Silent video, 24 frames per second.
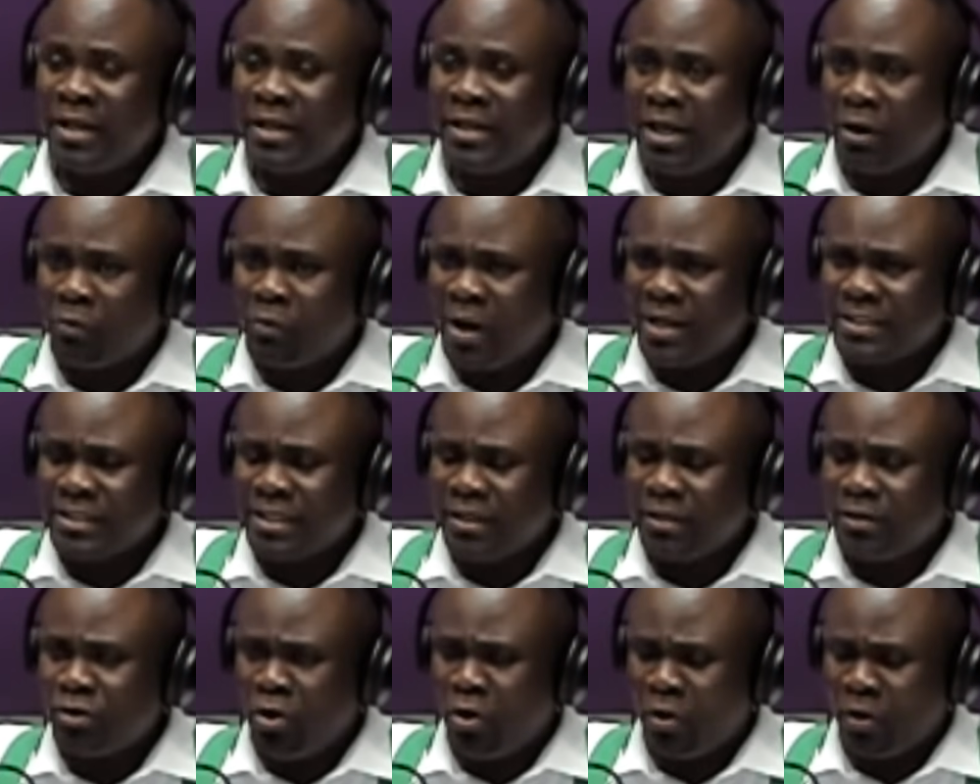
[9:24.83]
The
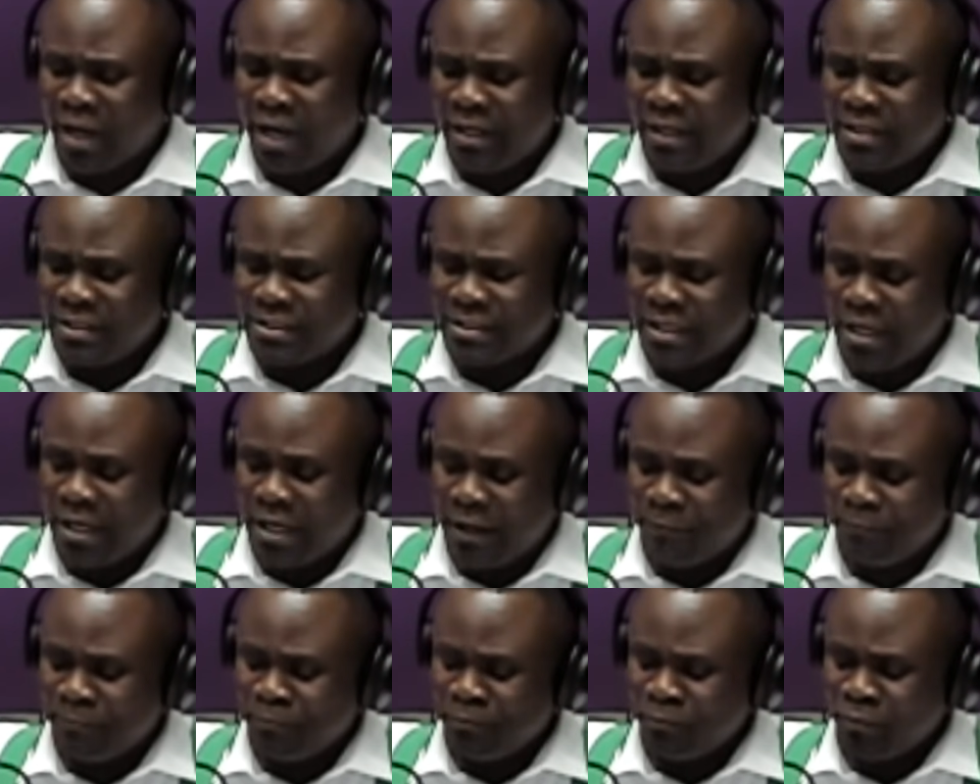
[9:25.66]
question, Doc, can
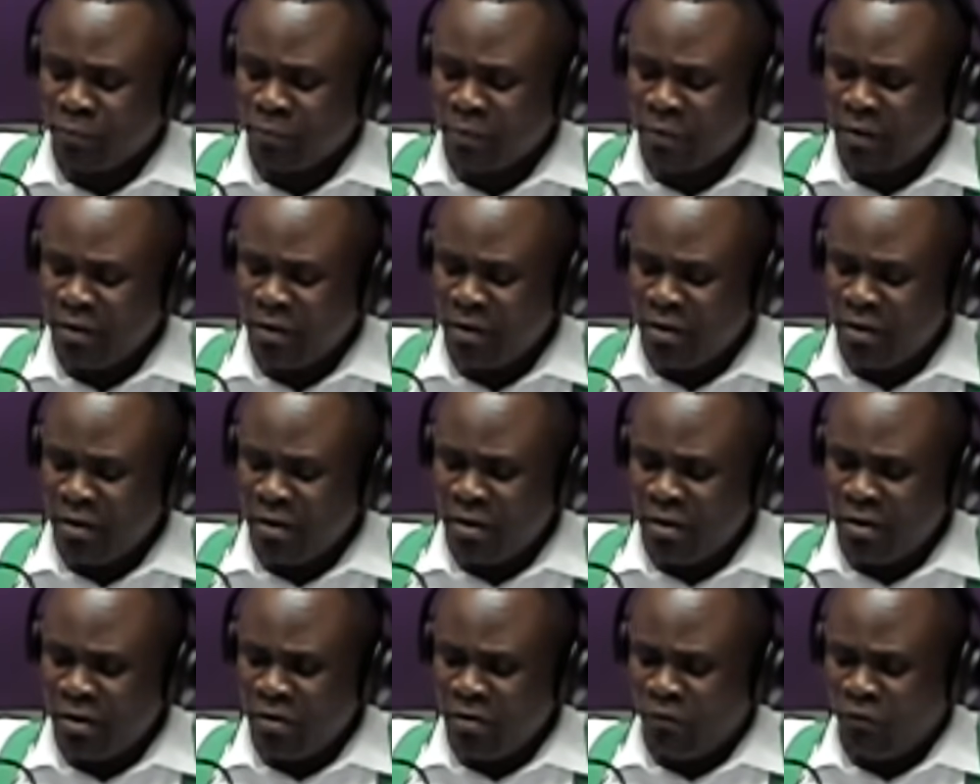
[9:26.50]
say,
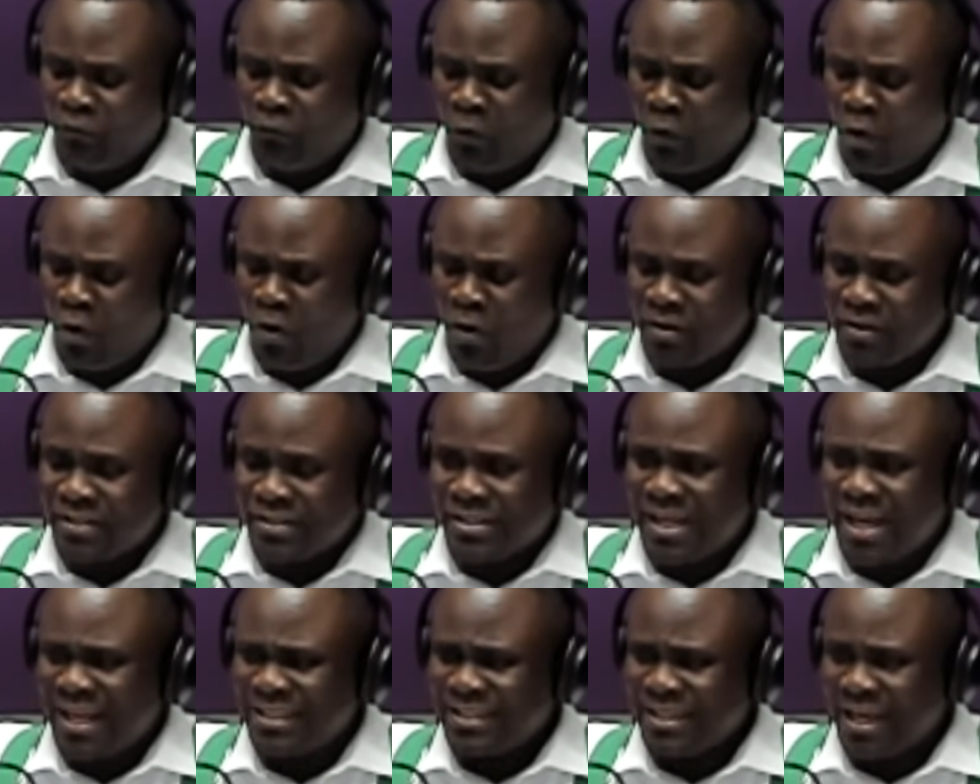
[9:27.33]
for
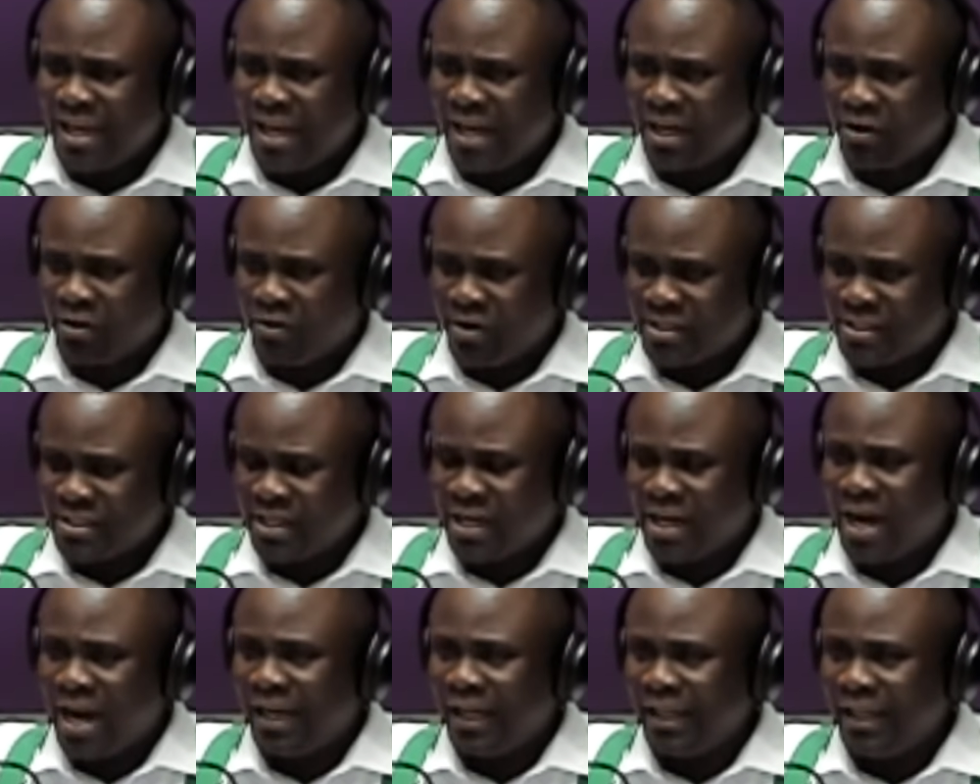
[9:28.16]
such a
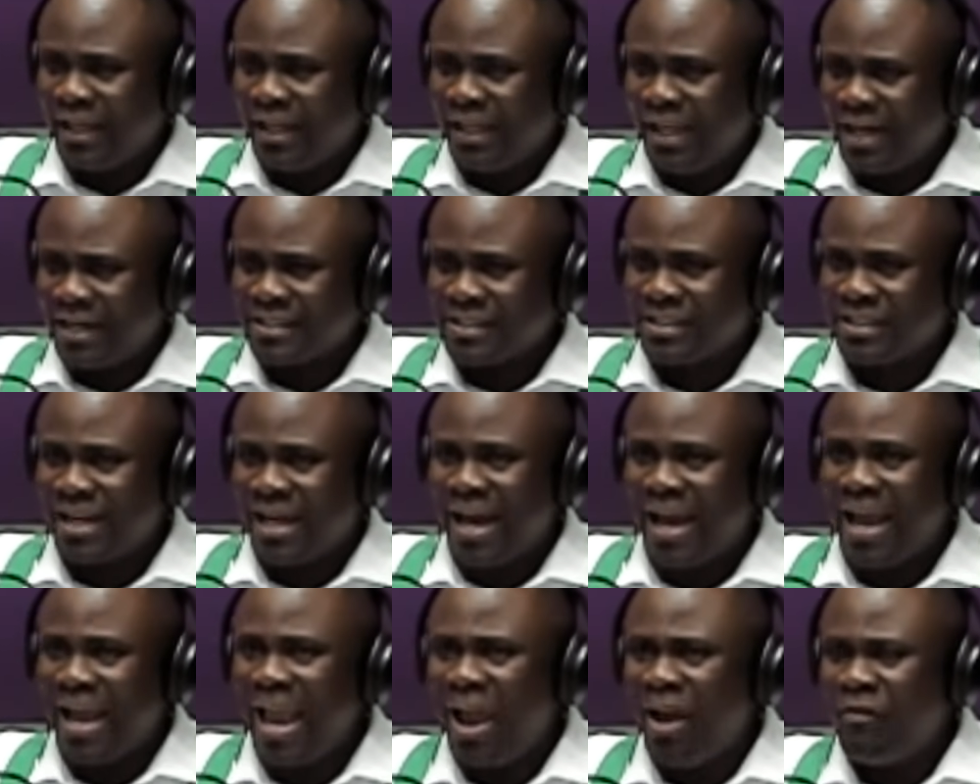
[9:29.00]
critical election,
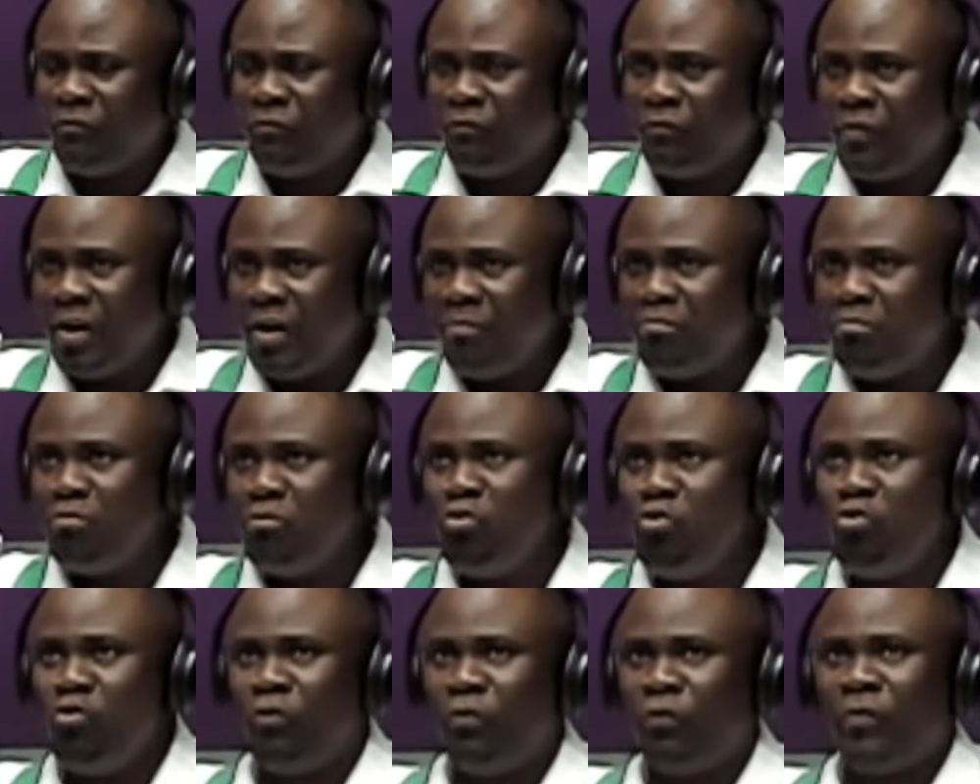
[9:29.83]
every
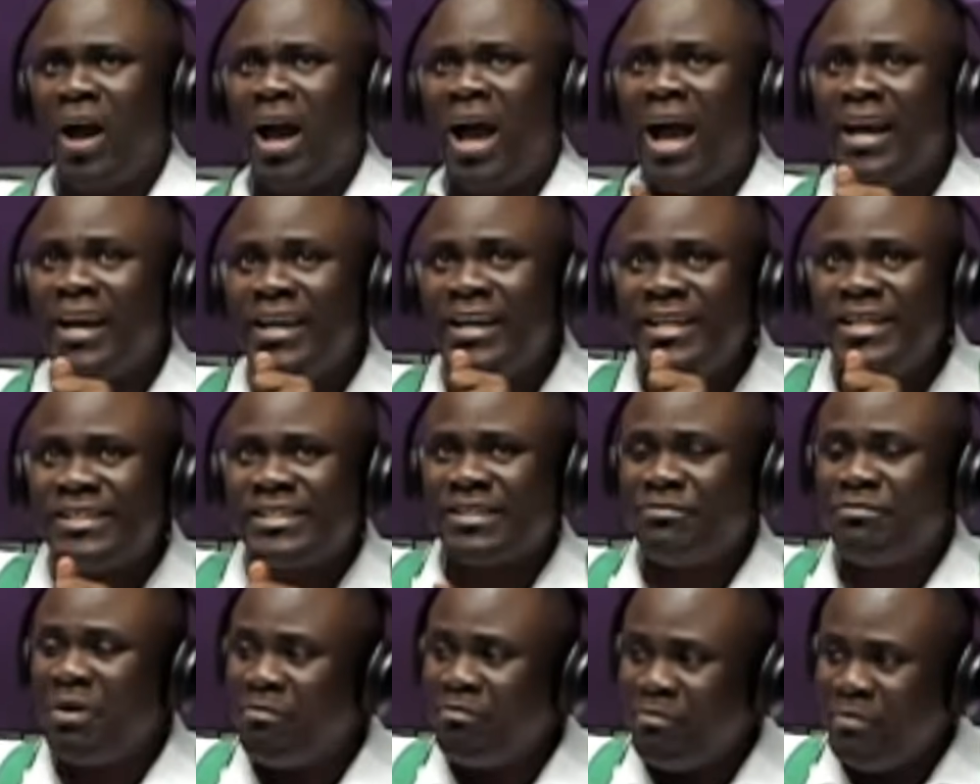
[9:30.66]
move
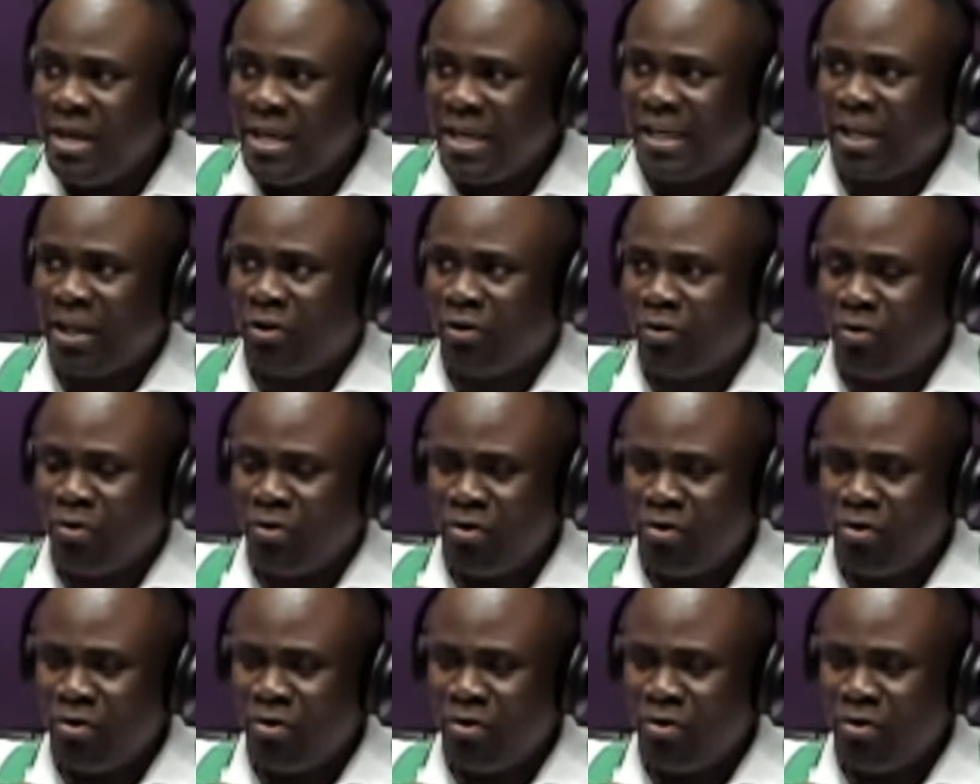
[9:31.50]
ECB make,